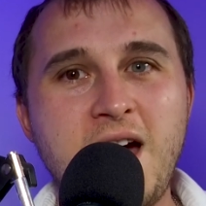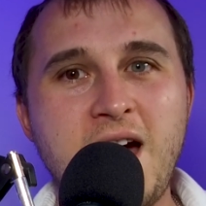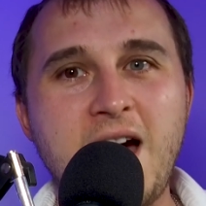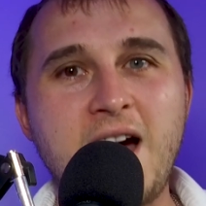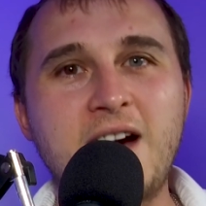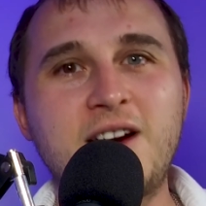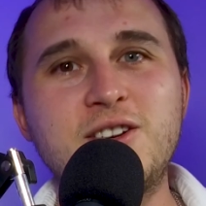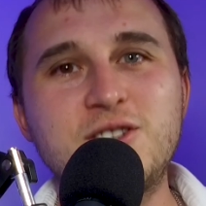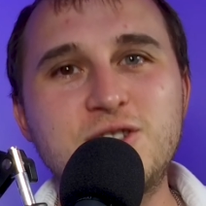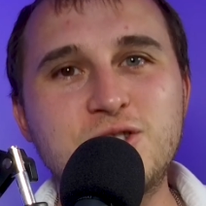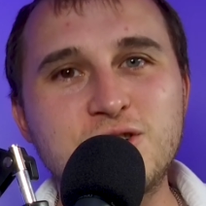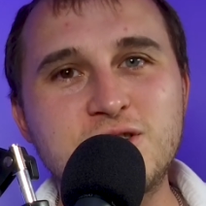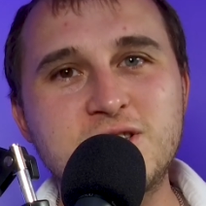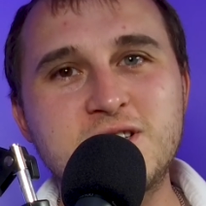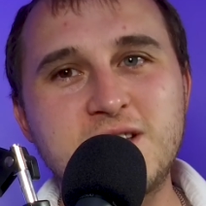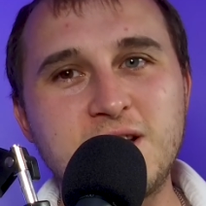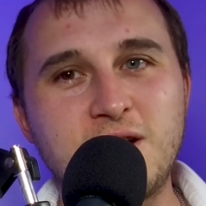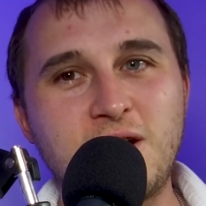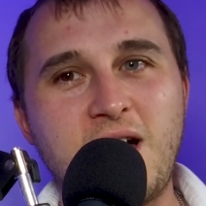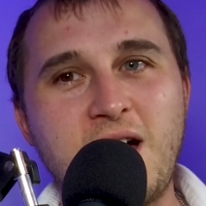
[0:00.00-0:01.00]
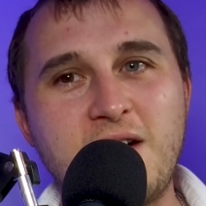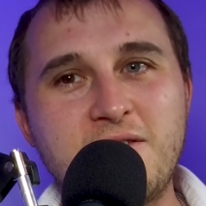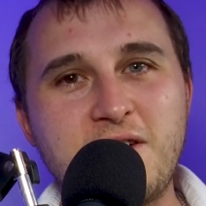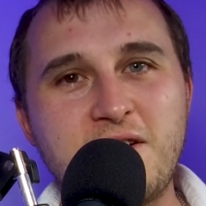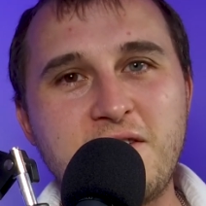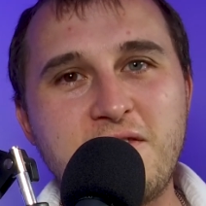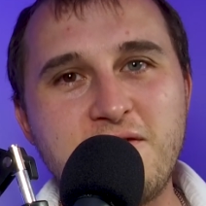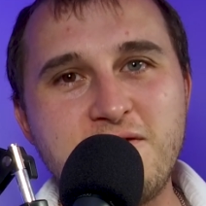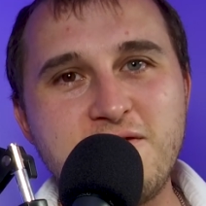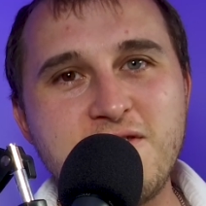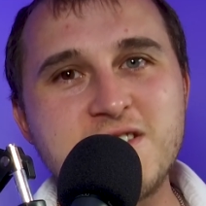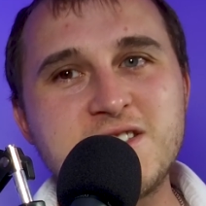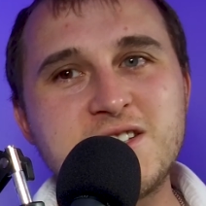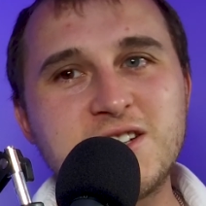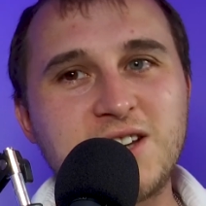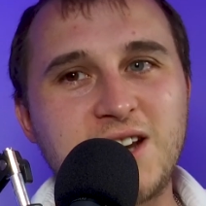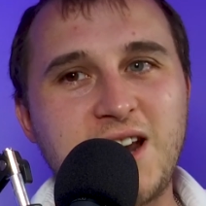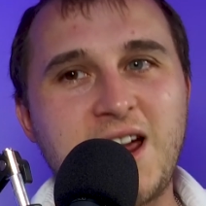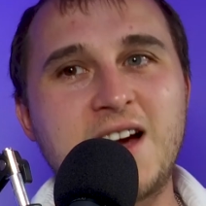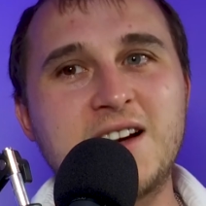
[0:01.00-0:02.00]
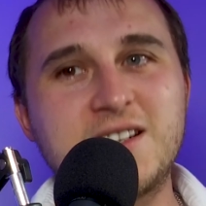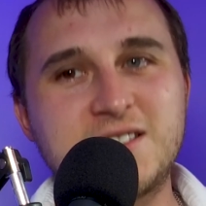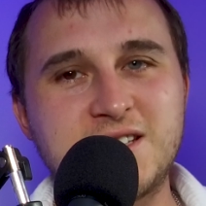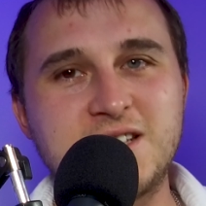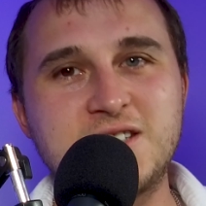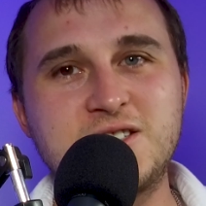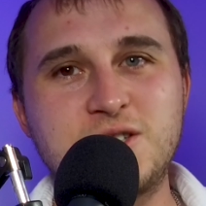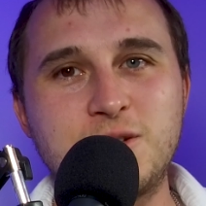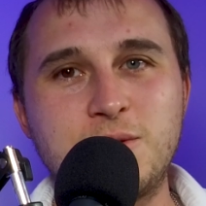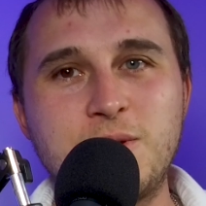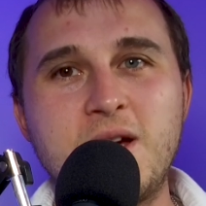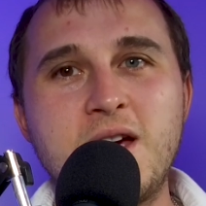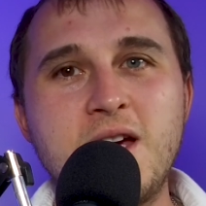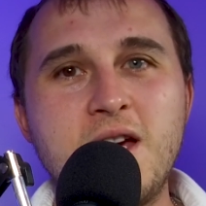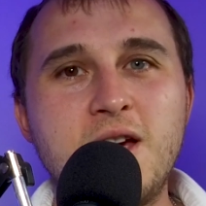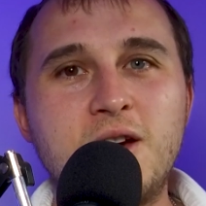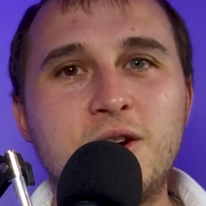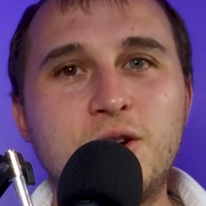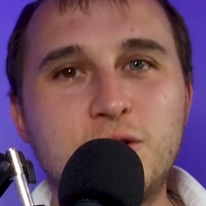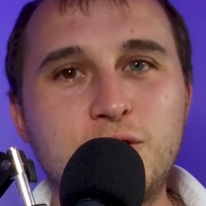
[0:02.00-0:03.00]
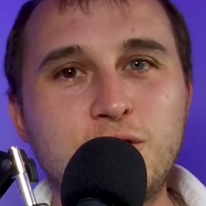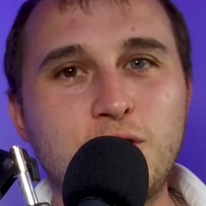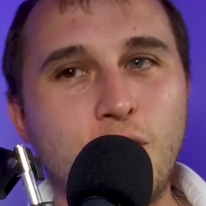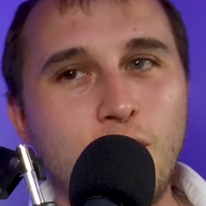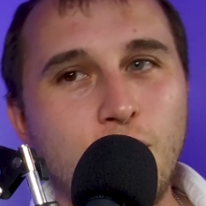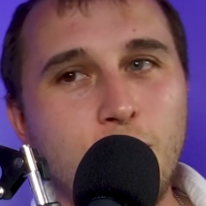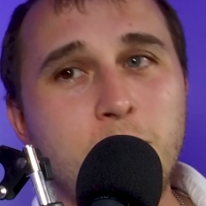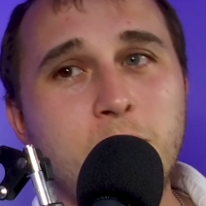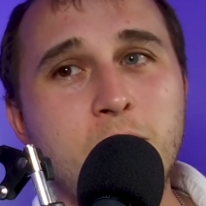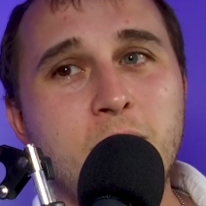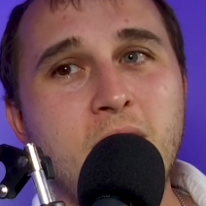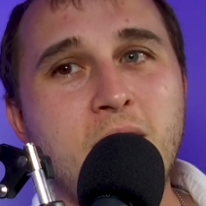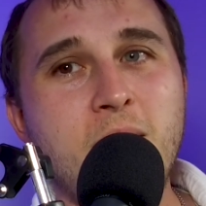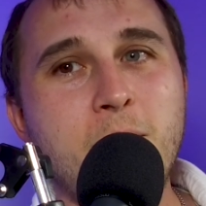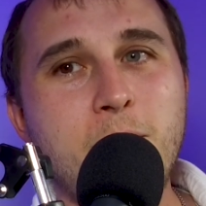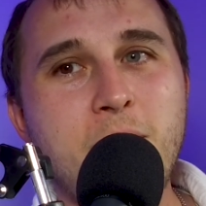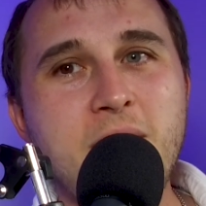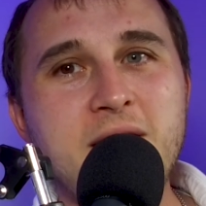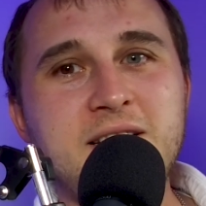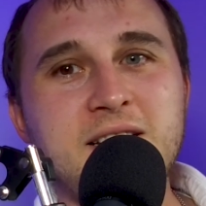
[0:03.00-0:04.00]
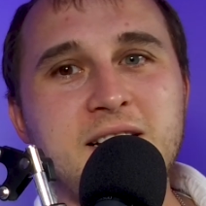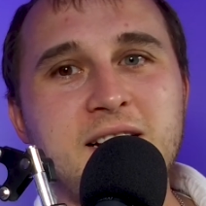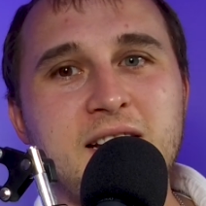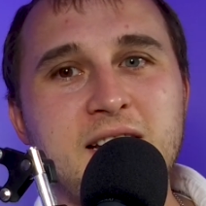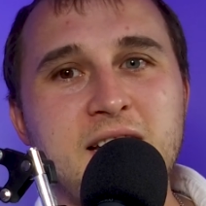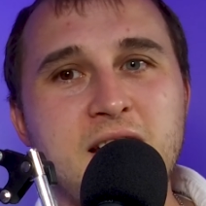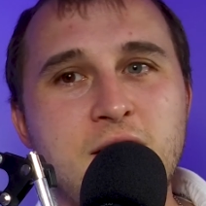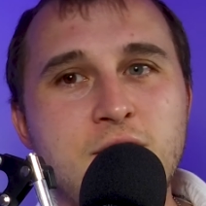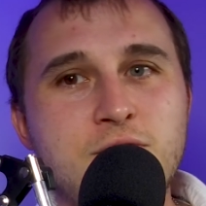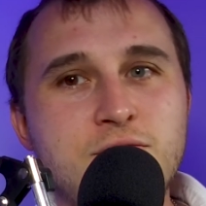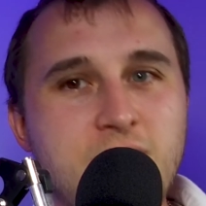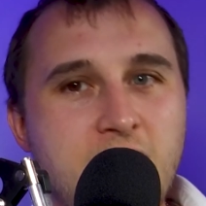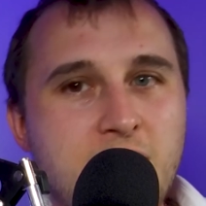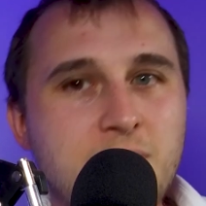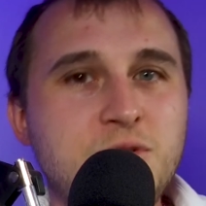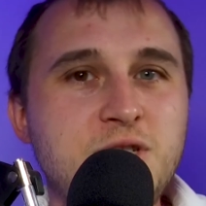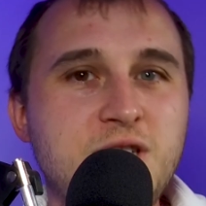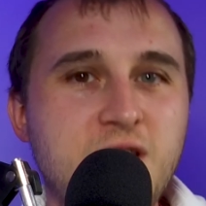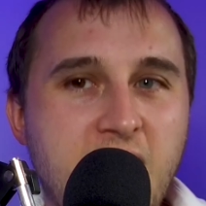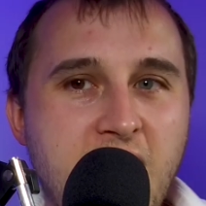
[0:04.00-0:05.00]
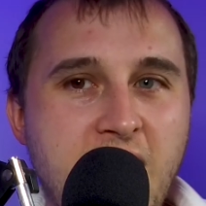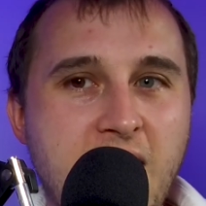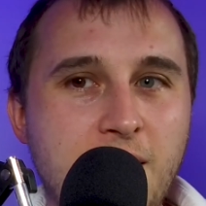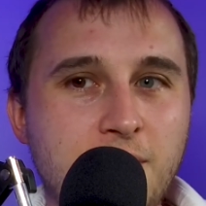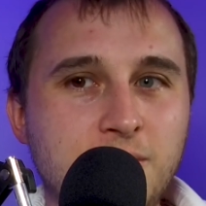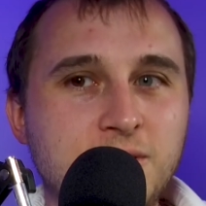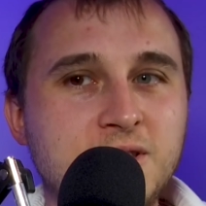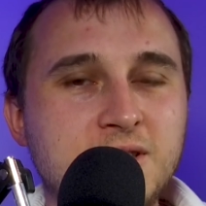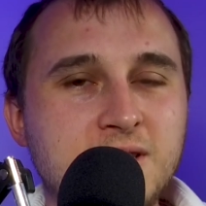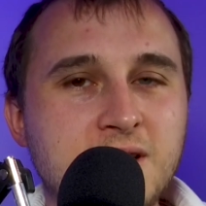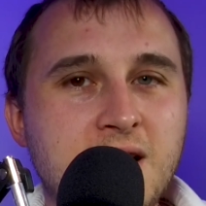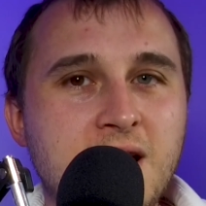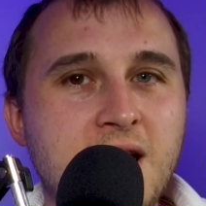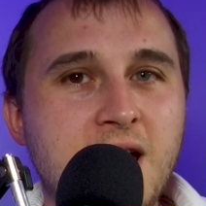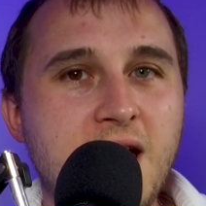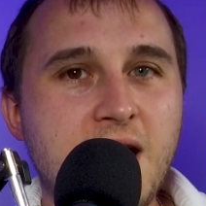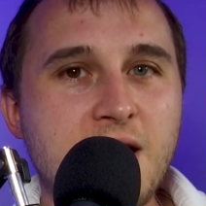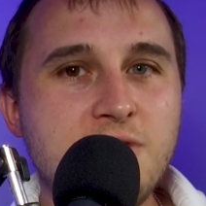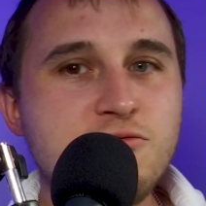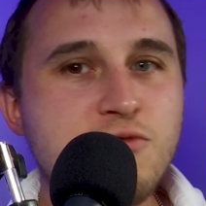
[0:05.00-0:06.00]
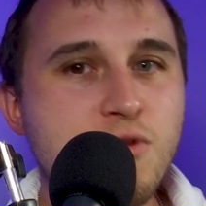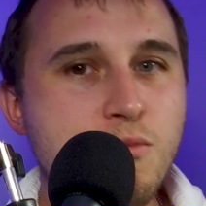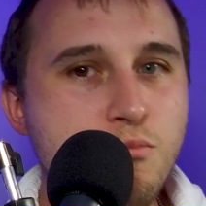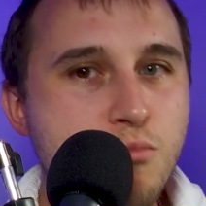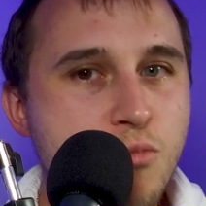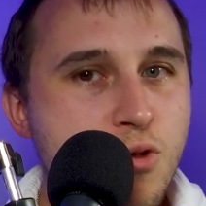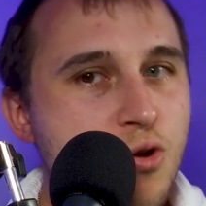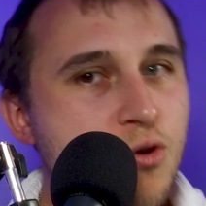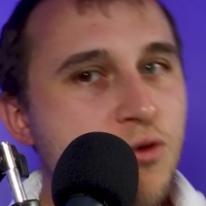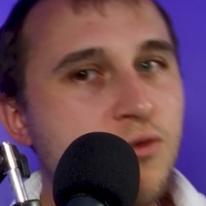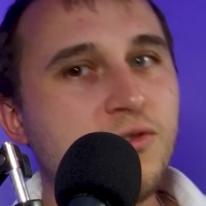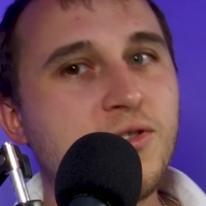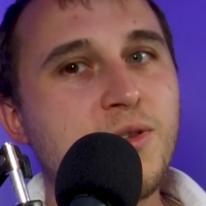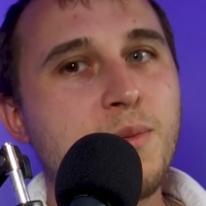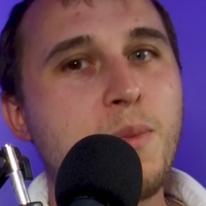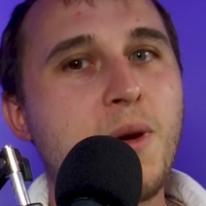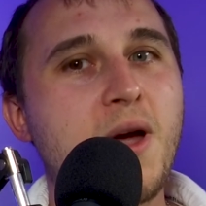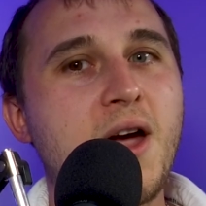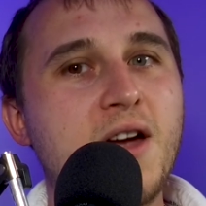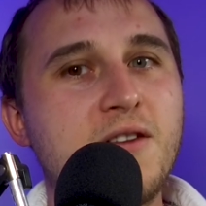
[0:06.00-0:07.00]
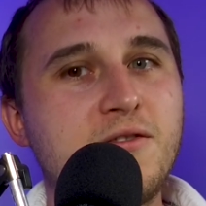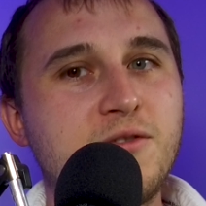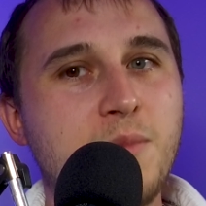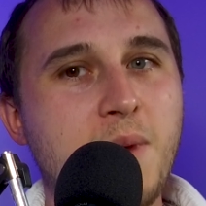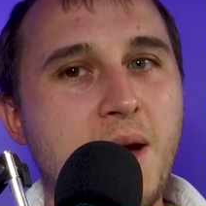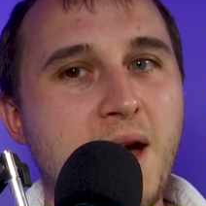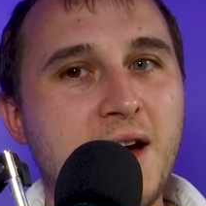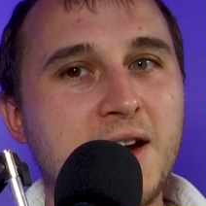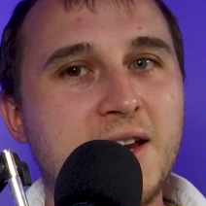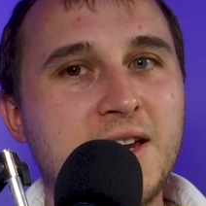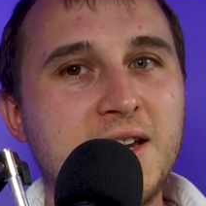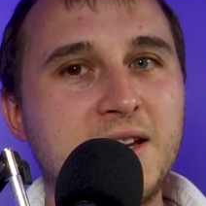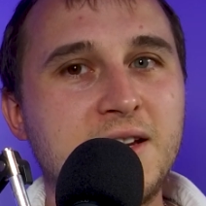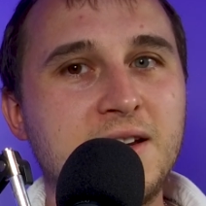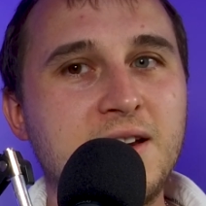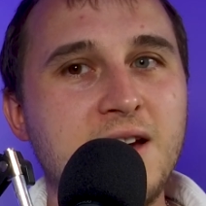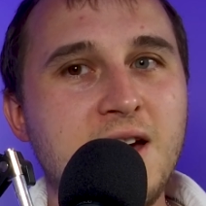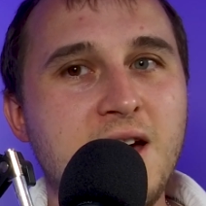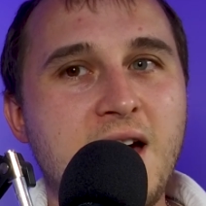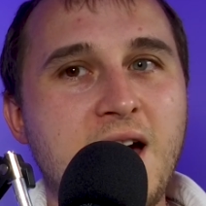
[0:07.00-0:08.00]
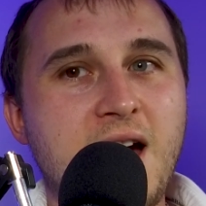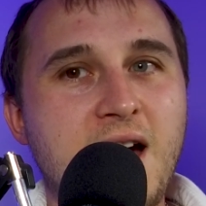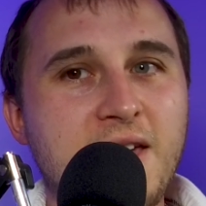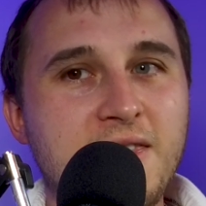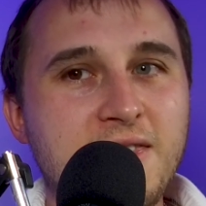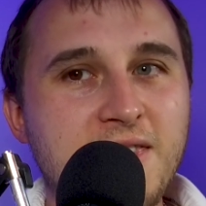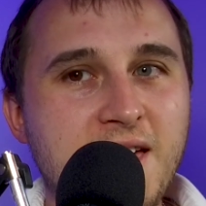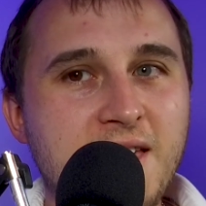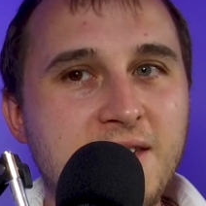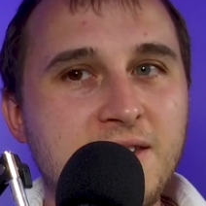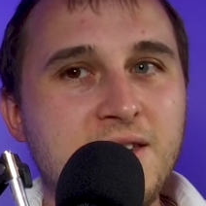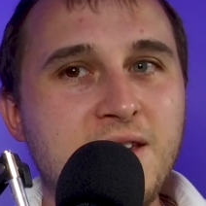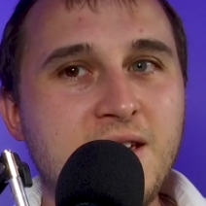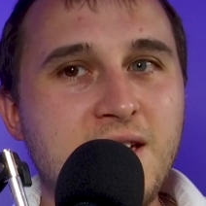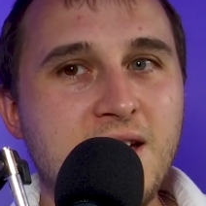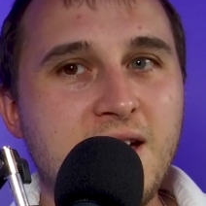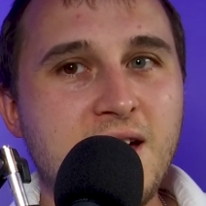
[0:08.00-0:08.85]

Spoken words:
hackers could still have a physical access to it, could come basically round to your house, remove the Pi from hacking, and then